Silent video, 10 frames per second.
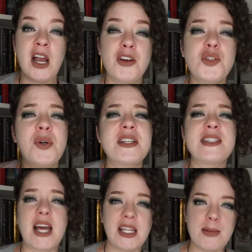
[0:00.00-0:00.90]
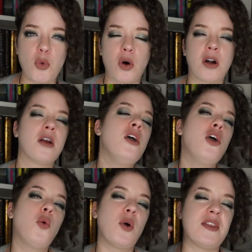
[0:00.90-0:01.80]
I also wanted slightly more
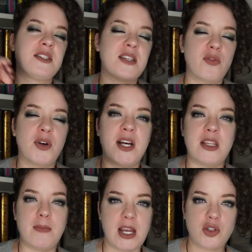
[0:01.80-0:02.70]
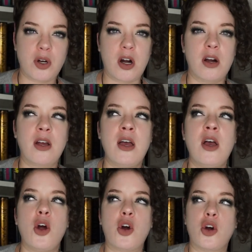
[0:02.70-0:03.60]
with Severin and the matriarch,
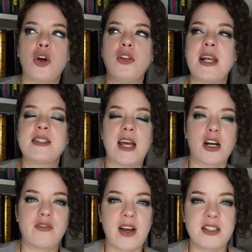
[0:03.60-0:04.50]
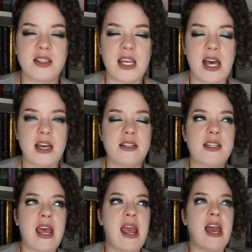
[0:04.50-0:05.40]
her like sacrifice at the end
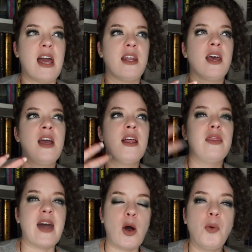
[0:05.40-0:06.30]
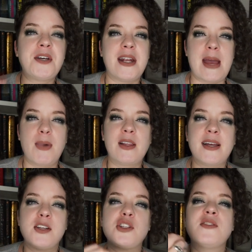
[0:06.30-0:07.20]
and that whole dynamic,
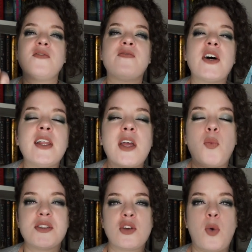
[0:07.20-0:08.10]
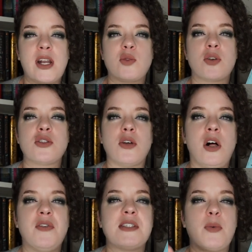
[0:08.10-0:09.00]
like it just felt like it wasn't quite as
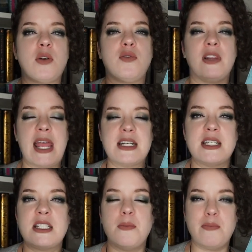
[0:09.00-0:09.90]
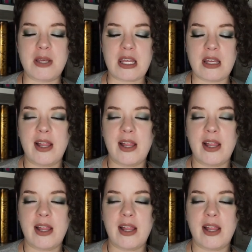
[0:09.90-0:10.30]
resolved as I would have liked it to be.